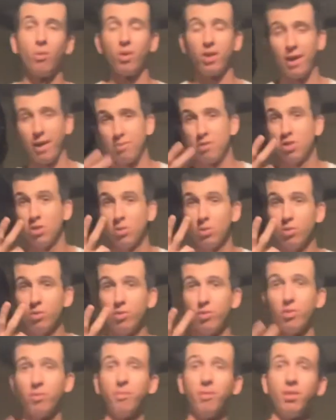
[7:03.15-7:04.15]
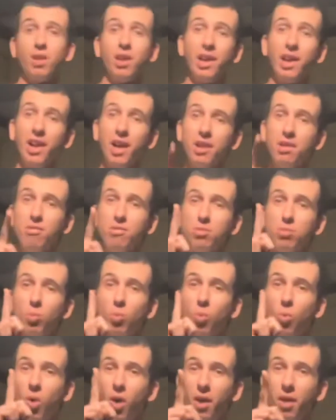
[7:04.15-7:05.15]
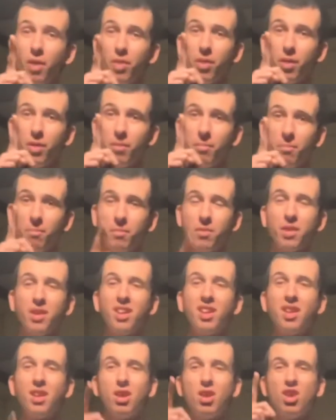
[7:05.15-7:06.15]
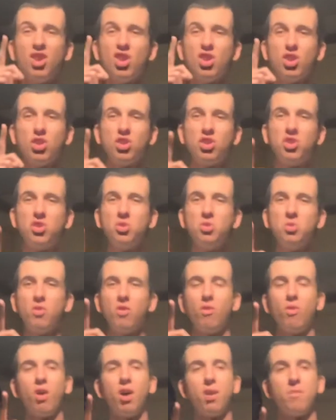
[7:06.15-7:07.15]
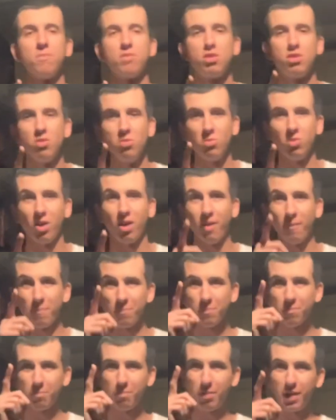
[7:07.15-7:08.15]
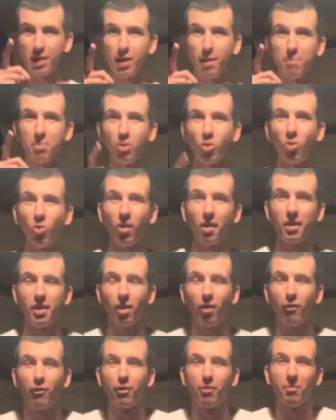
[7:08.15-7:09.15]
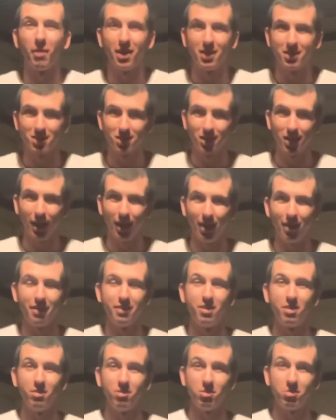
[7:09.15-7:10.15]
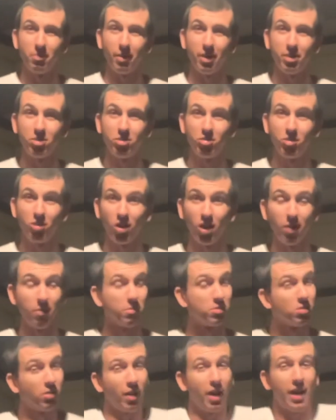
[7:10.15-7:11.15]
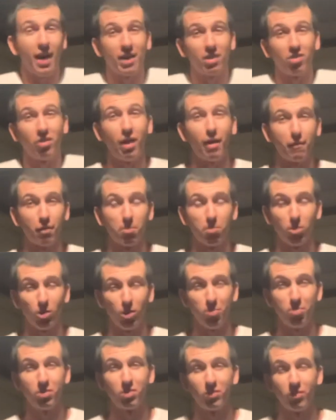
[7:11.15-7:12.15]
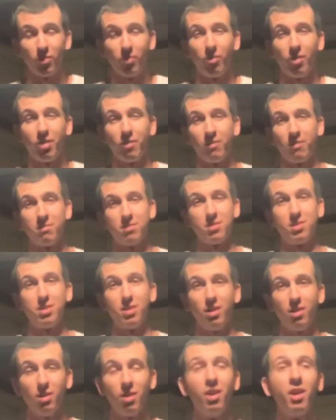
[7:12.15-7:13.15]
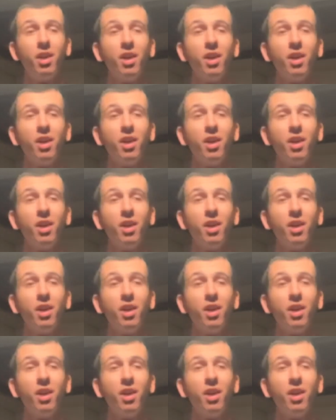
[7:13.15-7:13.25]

Well, I have two of them, and I use one of them to um, to um, pick up the audio from my scanner to use my stream. So I actually have a purpose for one of them still.